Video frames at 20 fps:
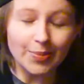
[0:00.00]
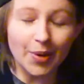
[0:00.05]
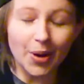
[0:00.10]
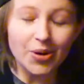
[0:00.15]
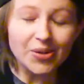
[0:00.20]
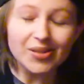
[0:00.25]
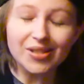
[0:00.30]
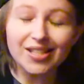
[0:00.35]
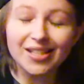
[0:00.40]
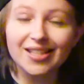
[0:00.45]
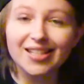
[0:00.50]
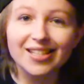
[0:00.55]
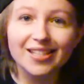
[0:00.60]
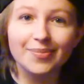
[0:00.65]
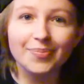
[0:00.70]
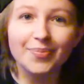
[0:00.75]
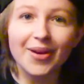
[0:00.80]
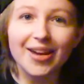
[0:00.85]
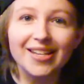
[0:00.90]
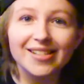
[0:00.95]
post these
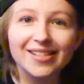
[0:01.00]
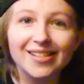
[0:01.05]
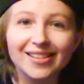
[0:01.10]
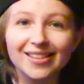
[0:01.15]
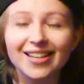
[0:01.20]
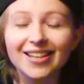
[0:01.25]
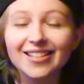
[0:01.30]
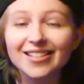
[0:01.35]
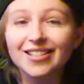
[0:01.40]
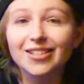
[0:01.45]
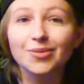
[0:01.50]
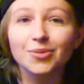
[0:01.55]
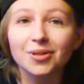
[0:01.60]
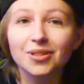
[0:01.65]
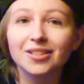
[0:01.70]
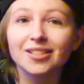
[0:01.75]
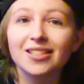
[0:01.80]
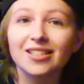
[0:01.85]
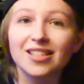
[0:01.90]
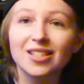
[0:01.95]
amazing things is
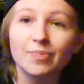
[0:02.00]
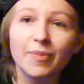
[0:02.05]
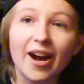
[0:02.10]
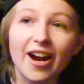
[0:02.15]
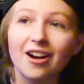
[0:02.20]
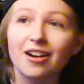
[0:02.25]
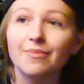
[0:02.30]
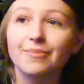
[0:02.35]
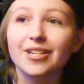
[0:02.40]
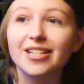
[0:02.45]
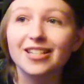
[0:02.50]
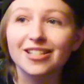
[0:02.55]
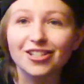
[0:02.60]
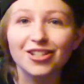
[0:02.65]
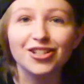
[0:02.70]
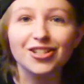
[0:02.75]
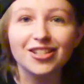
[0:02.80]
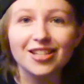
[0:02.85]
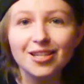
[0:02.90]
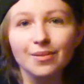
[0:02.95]
really inspiring me to
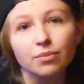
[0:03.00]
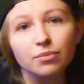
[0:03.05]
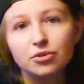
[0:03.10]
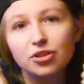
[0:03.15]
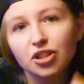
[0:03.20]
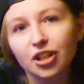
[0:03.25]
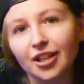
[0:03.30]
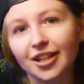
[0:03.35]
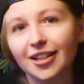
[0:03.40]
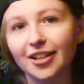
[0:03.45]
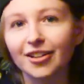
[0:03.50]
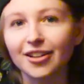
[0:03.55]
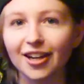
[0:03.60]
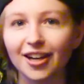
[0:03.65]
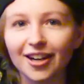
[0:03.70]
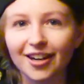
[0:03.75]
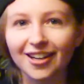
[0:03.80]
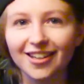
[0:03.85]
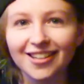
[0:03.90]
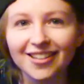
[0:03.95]
just keep chugging
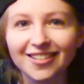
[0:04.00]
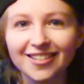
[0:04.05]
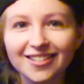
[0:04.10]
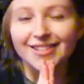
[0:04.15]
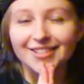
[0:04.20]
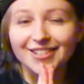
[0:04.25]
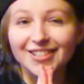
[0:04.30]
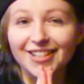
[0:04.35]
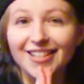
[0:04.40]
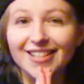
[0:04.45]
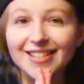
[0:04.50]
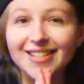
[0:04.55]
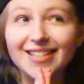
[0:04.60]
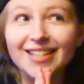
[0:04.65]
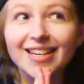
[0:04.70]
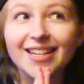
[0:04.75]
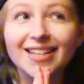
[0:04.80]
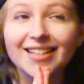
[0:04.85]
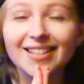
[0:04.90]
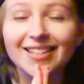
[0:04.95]
along. So
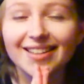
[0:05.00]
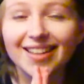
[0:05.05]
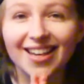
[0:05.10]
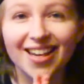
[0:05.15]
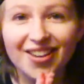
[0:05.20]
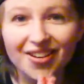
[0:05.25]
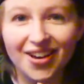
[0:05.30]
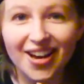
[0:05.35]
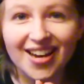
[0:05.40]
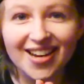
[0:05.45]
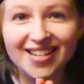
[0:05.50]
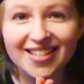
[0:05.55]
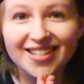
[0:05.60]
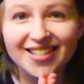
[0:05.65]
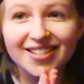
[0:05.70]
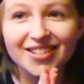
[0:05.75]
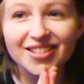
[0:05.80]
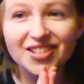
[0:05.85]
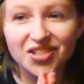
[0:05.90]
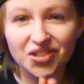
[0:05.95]
just thank you
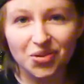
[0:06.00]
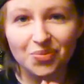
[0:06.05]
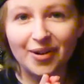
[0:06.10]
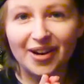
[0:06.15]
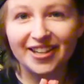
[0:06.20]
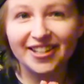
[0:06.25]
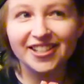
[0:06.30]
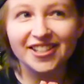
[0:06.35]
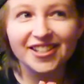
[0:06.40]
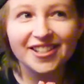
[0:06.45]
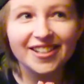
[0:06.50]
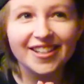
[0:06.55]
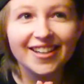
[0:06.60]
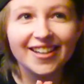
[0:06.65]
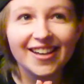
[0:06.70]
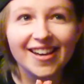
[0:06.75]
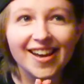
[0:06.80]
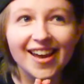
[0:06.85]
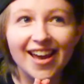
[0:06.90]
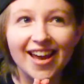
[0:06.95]
guys so much.
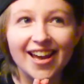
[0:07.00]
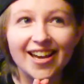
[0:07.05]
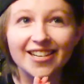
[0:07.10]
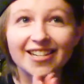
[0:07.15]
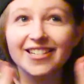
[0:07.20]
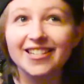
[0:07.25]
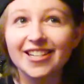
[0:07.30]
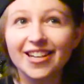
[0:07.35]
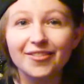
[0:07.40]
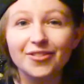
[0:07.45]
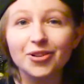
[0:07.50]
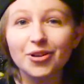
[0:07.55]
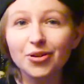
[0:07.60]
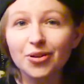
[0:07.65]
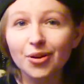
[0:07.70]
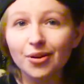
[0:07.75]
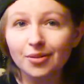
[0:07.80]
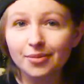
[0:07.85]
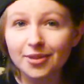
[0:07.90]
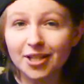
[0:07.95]
And if you
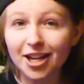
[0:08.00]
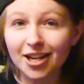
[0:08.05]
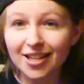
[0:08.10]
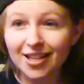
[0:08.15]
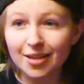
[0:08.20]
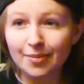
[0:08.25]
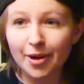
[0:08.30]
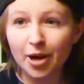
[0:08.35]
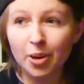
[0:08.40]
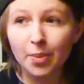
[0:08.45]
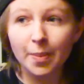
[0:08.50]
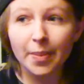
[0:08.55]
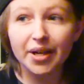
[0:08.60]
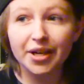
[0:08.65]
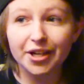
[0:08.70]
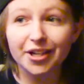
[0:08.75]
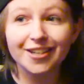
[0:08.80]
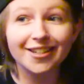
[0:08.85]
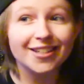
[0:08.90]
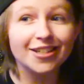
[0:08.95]
don't know what I'm talking about but
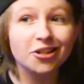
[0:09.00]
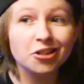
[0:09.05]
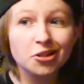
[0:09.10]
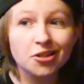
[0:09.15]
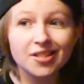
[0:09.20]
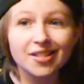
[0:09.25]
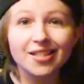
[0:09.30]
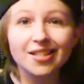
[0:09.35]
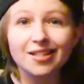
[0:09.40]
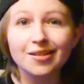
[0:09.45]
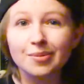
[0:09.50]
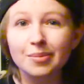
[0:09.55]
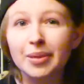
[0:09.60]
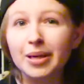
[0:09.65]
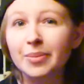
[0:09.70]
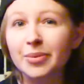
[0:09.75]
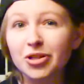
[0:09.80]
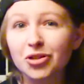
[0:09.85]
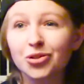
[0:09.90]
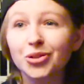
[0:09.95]
are interested in
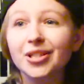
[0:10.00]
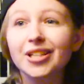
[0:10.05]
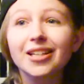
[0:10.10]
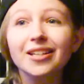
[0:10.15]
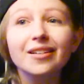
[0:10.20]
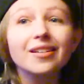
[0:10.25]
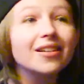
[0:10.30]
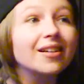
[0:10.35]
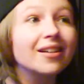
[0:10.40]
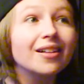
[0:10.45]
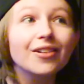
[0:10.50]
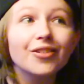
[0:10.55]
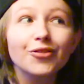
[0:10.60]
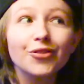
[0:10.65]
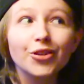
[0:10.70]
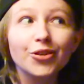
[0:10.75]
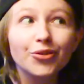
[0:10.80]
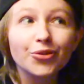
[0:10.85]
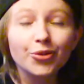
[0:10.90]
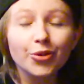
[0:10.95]
maybe joining,
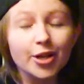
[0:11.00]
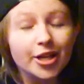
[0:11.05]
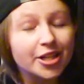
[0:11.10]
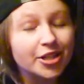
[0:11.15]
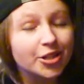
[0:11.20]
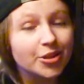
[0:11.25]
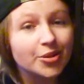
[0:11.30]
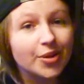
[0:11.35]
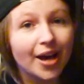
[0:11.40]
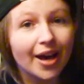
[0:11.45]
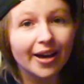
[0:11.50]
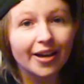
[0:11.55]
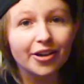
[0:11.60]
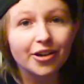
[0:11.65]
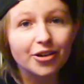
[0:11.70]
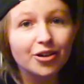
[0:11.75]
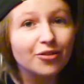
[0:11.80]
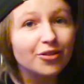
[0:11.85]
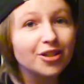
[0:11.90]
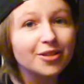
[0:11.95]
feel free to head
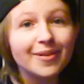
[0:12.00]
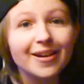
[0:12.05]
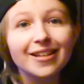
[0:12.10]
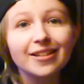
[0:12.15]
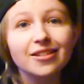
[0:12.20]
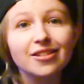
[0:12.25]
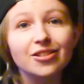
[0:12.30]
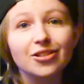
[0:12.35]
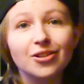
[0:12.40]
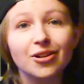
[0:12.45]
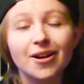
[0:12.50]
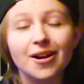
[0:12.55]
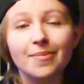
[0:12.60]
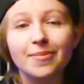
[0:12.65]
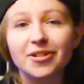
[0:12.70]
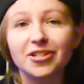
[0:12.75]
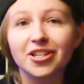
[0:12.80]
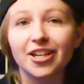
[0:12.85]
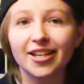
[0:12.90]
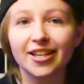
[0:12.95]
on over to my
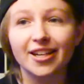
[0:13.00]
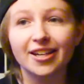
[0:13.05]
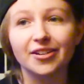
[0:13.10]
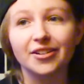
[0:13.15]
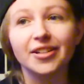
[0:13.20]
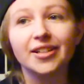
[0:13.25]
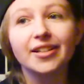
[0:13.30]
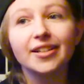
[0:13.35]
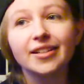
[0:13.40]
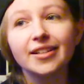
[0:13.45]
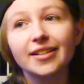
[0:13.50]
Instagram and check it out.